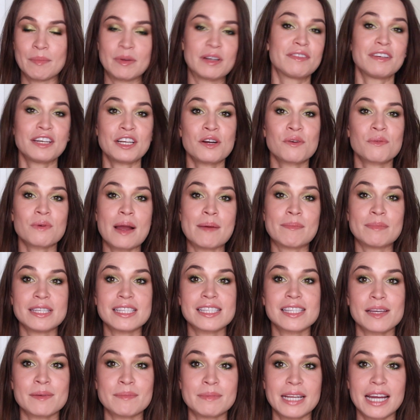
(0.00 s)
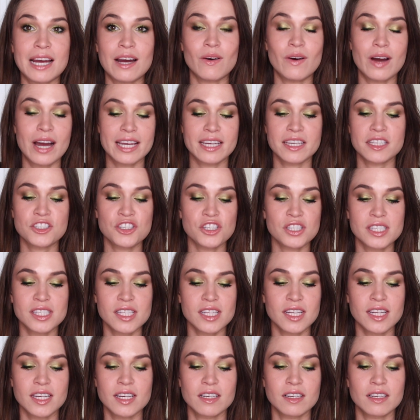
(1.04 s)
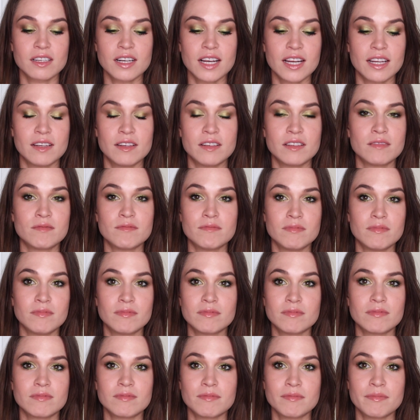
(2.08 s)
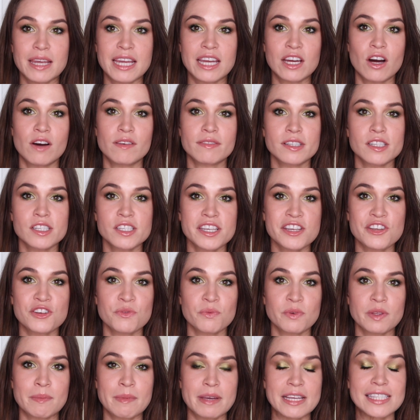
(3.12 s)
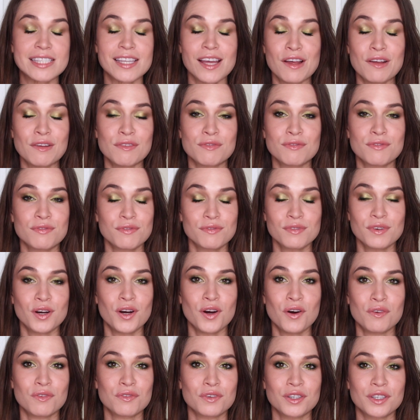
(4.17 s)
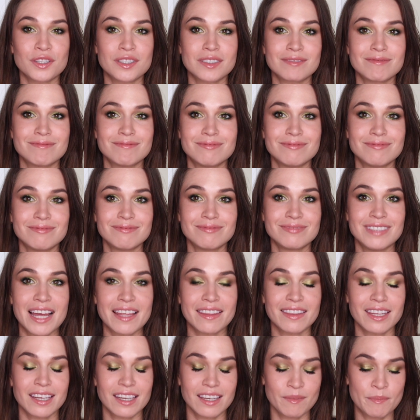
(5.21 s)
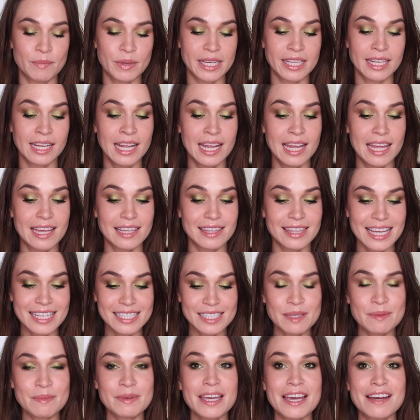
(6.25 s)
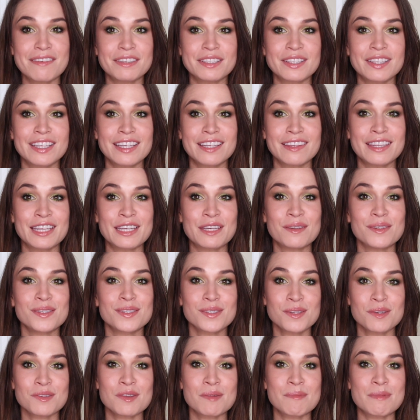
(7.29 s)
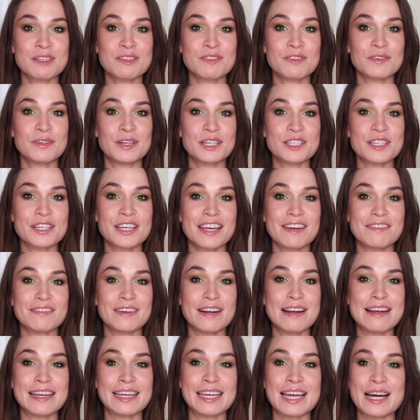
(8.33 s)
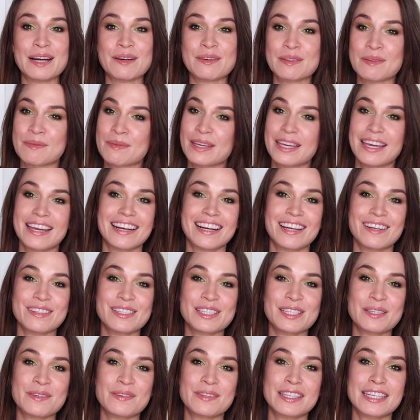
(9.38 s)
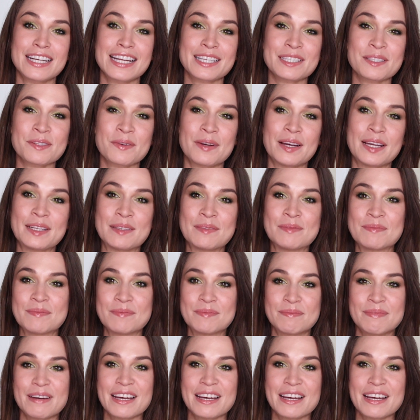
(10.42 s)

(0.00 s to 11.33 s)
But if I don't wrap this up now, I could just sit here and make conversation with myself over nothing. But that's gonna be everything. Thank you so much for watching and for hanging out with me, and I'll see you in the next one.